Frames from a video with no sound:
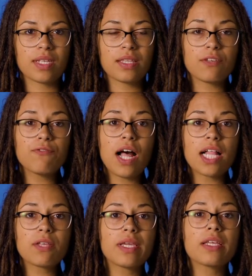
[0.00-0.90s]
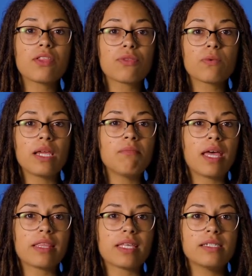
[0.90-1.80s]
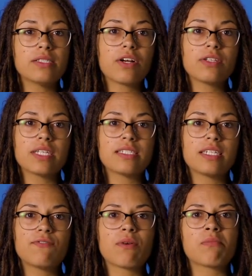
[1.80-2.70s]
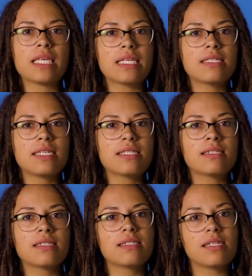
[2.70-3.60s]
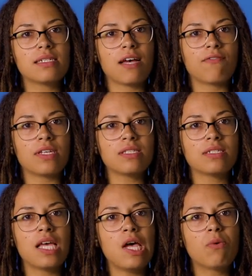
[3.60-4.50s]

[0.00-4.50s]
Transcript: The following three methods are listed from easiest to toughest,